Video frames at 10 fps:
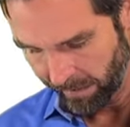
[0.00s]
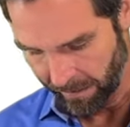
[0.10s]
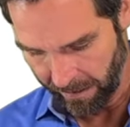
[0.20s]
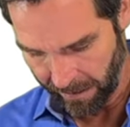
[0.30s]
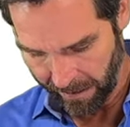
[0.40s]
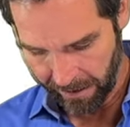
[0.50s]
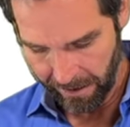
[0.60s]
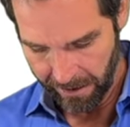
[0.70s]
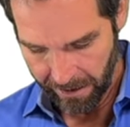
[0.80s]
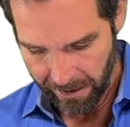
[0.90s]
it would look
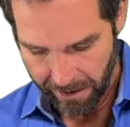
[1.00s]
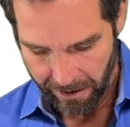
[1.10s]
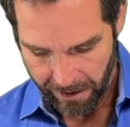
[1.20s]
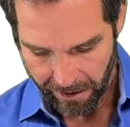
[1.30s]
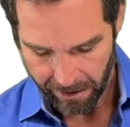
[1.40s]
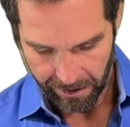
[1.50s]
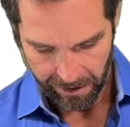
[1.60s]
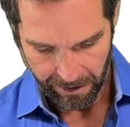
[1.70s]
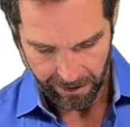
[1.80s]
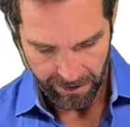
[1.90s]
like in
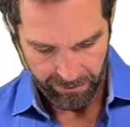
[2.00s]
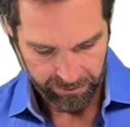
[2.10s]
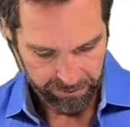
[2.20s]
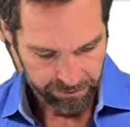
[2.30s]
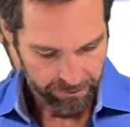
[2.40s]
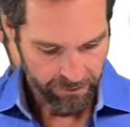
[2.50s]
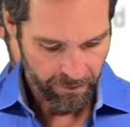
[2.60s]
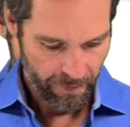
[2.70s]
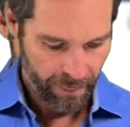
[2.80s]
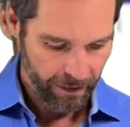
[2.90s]
a, uh,
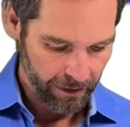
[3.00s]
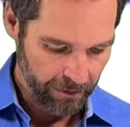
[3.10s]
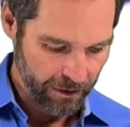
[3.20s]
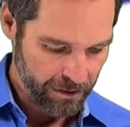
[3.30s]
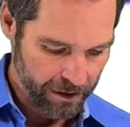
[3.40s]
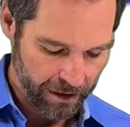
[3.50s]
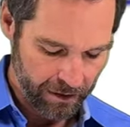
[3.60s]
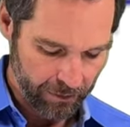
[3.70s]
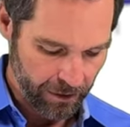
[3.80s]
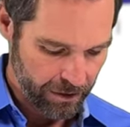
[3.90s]
in a
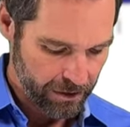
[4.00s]
museum or a